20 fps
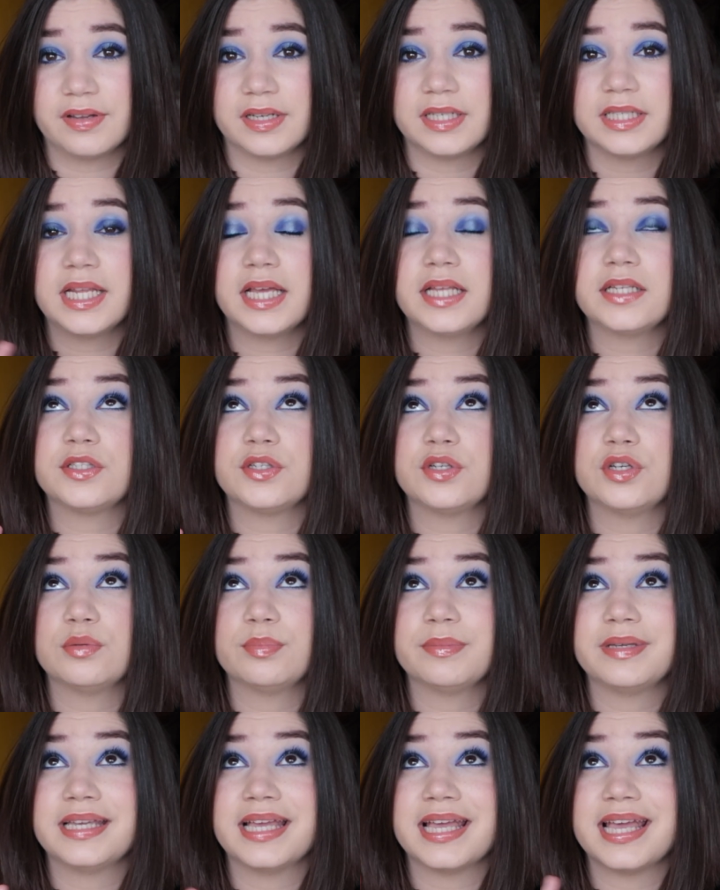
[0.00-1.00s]
and that took
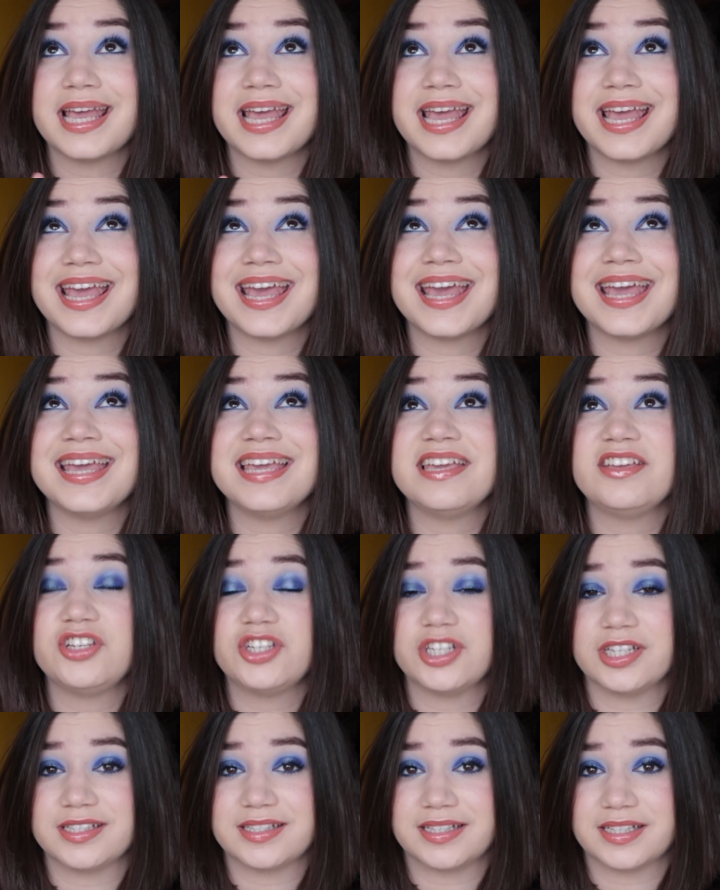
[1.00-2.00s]
me
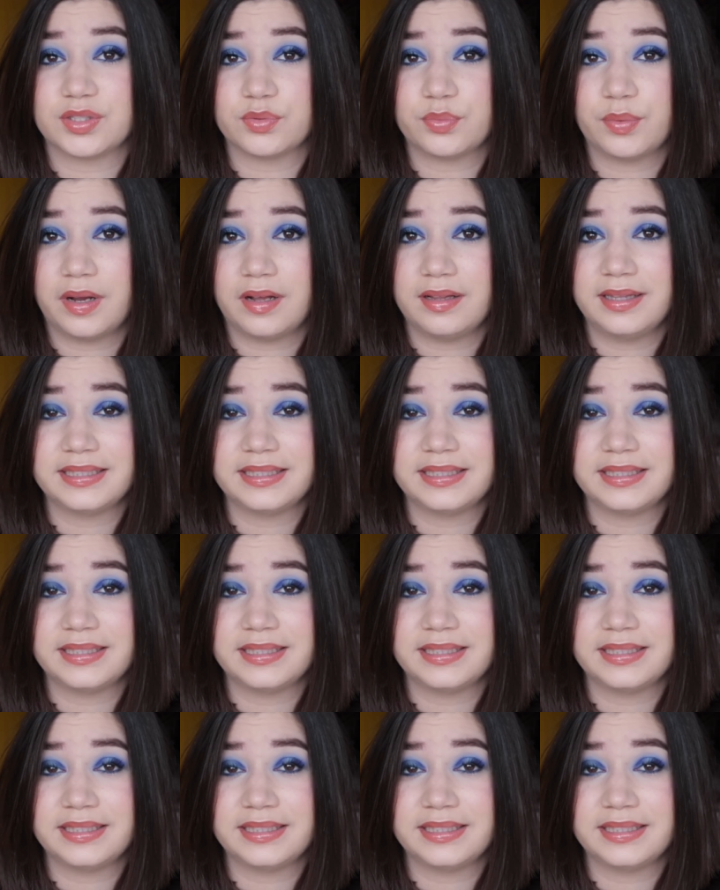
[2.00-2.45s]
ages as well,